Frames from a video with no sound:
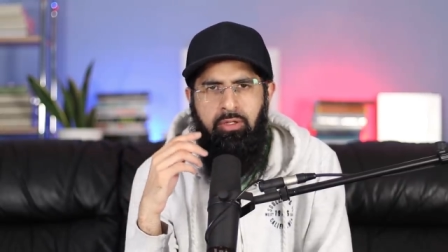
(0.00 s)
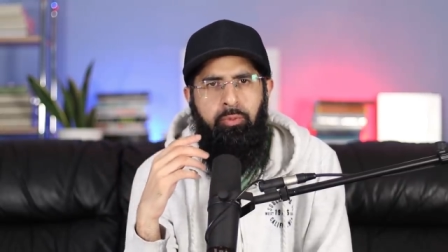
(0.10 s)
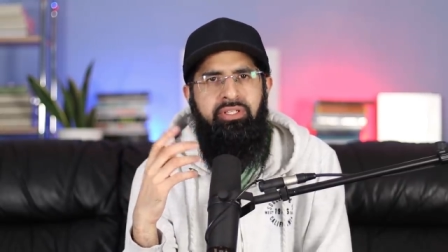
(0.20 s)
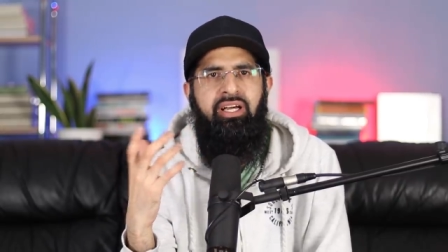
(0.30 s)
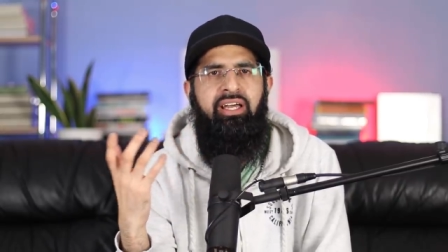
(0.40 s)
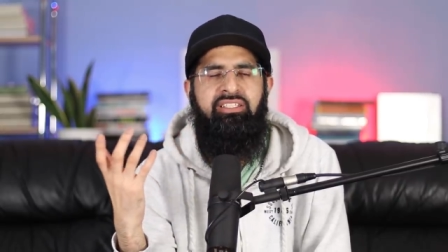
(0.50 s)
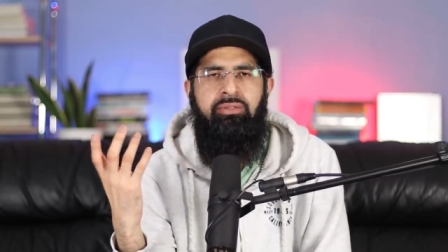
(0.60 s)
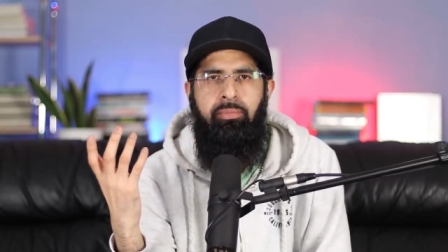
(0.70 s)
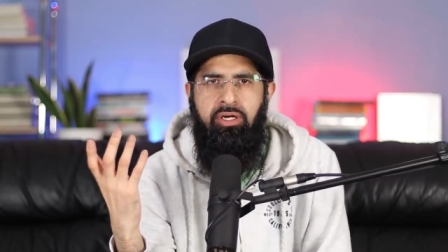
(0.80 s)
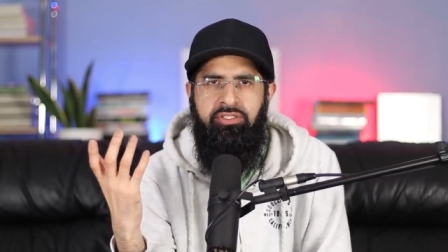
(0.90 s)
we die as
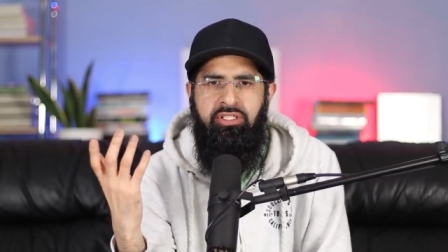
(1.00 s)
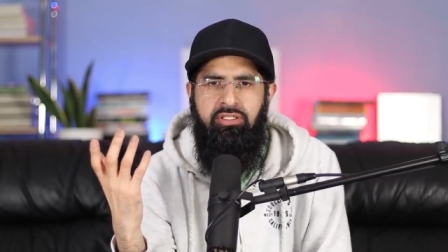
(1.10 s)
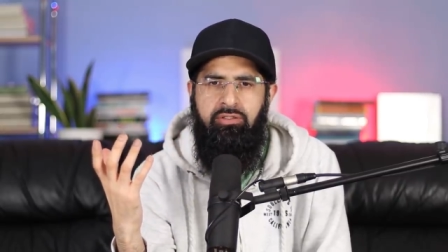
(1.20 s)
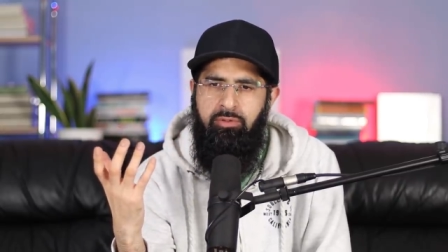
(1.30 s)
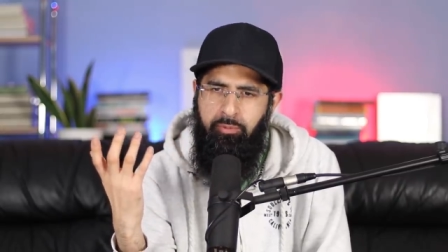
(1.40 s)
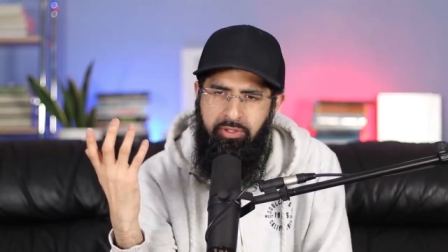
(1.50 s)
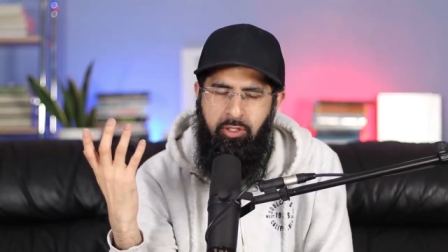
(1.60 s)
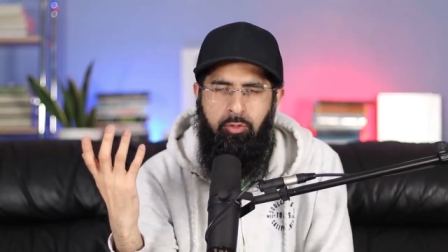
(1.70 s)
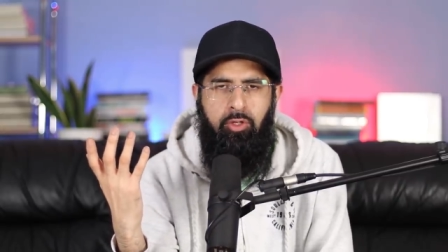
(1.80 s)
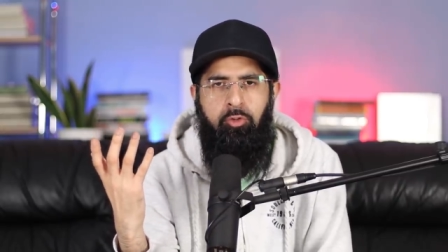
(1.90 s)
a martyr, we
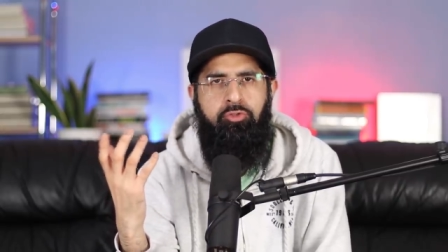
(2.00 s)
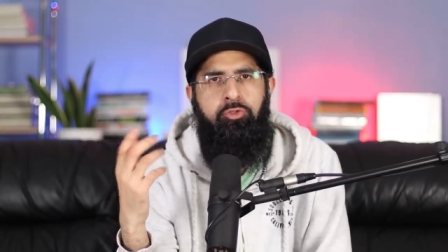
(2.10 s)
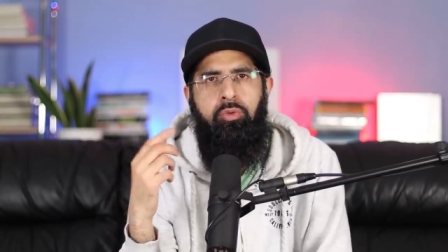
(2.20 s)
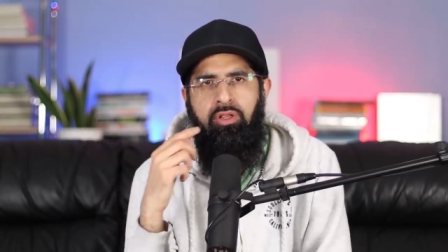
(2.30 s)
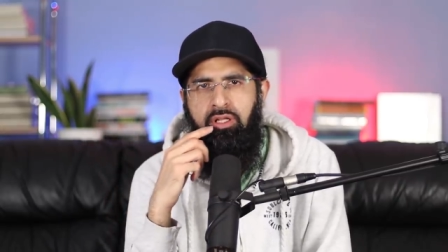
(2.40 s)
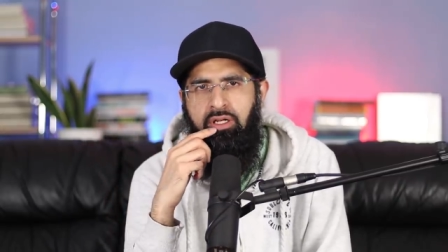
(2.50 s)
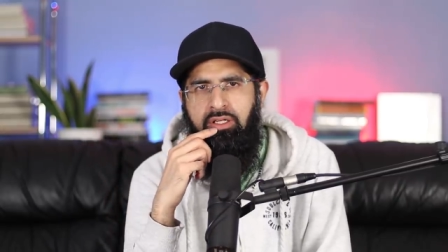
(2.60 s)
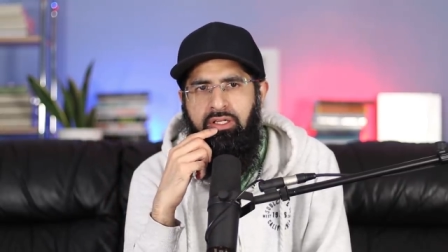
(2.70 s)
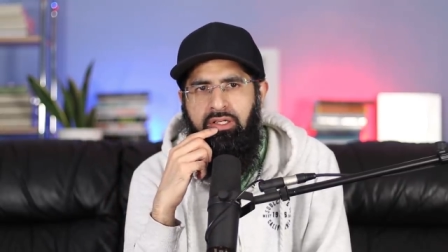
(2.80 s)
go close to Allah.